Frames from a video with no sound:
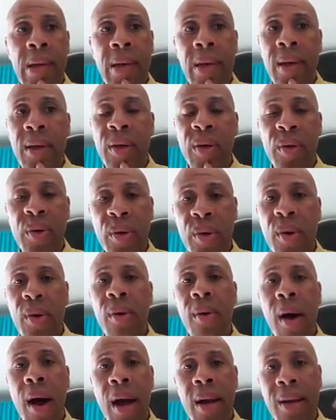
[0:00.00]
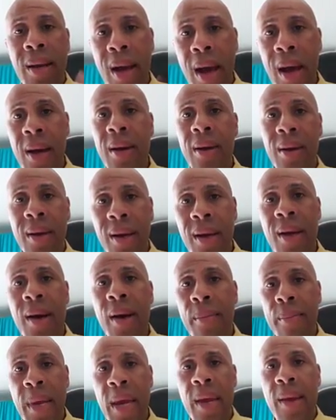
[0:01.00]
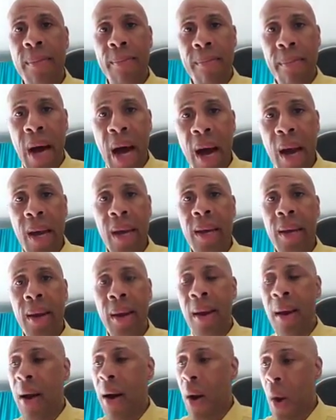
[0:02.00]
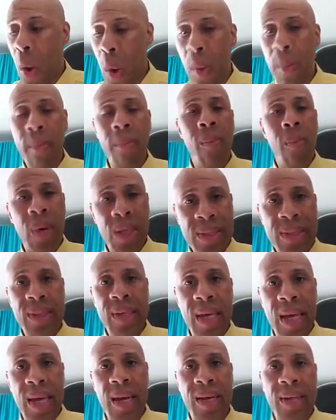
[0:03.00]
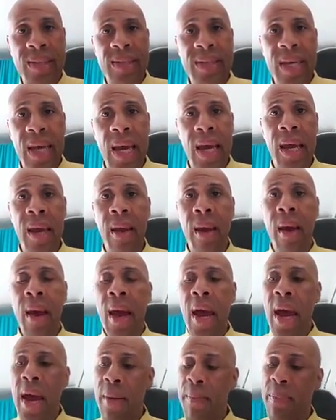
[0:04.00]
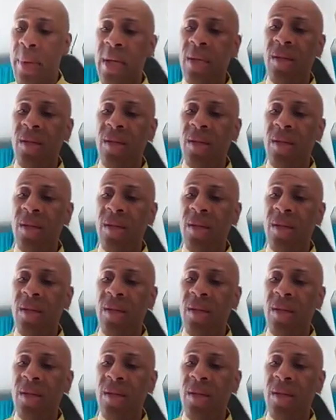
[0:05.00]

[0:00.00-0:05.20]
you are not going to come in my home, once again, I say, and be